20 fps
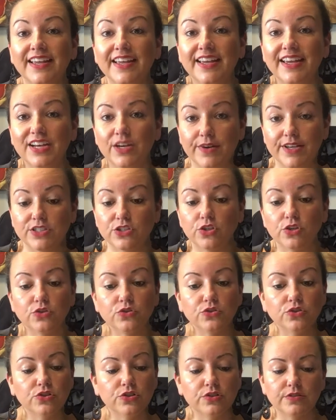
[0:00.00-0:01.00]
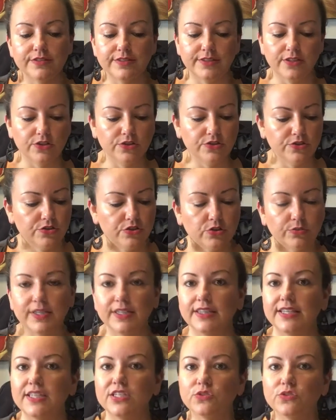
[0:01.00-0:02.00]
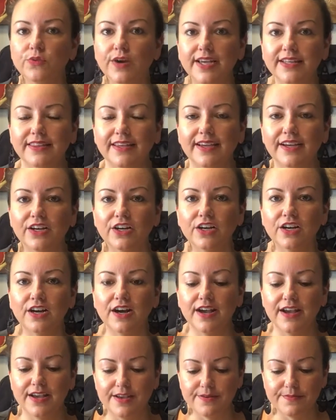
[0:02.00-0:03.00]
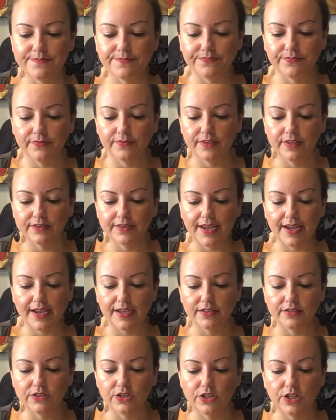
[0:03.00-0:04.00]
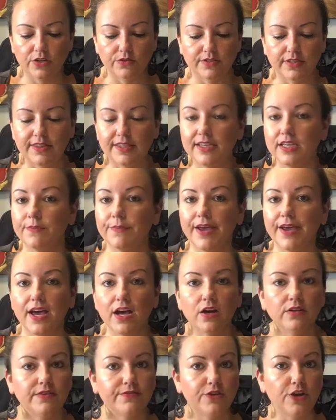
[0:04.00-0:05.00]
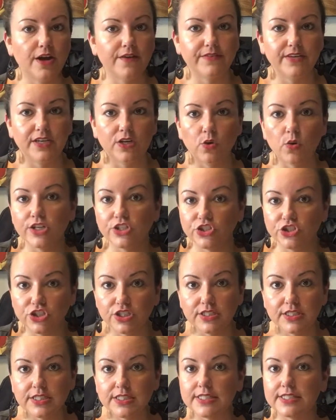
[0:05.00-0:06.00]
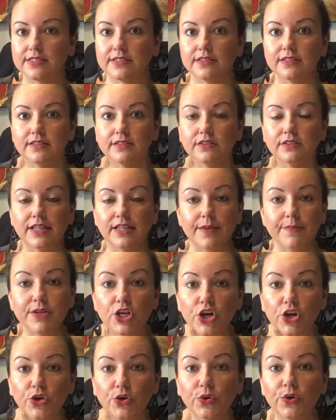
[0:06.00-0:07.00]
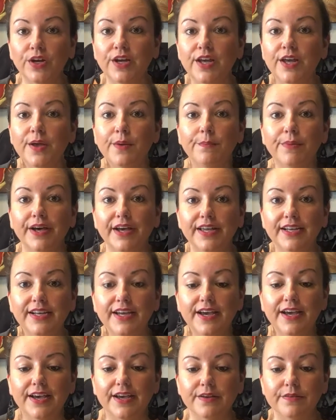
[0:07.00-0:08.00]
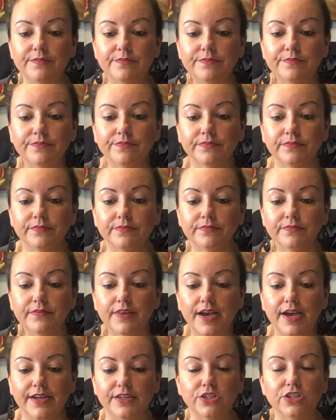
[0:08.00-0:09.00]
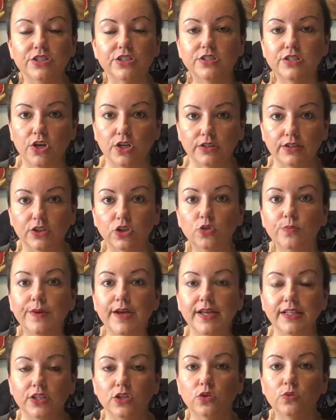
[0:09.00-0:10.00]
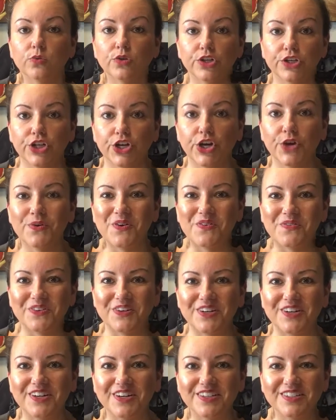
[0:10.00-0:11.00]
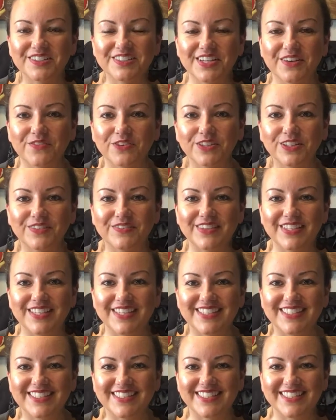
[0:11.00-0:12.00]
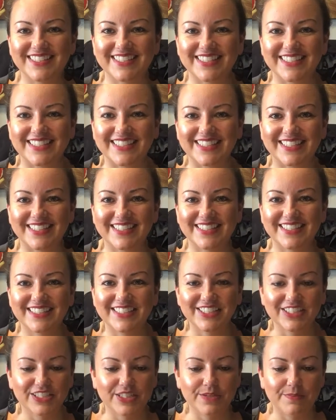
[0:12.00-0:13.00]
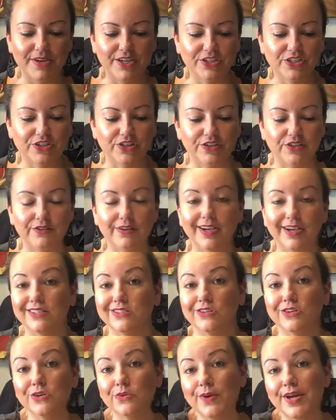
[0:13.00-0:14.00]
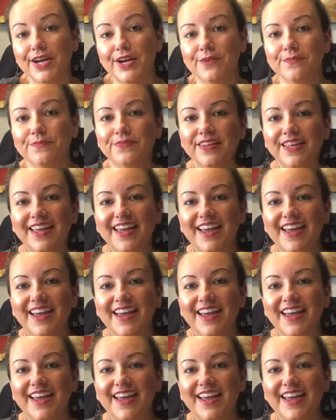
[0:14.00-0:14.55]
anyways, there's 3 things right there that, you know, to think about. If you have any questions, let me know. But I just, little by little, we're going to go over several of these just to make sure you guys are aware.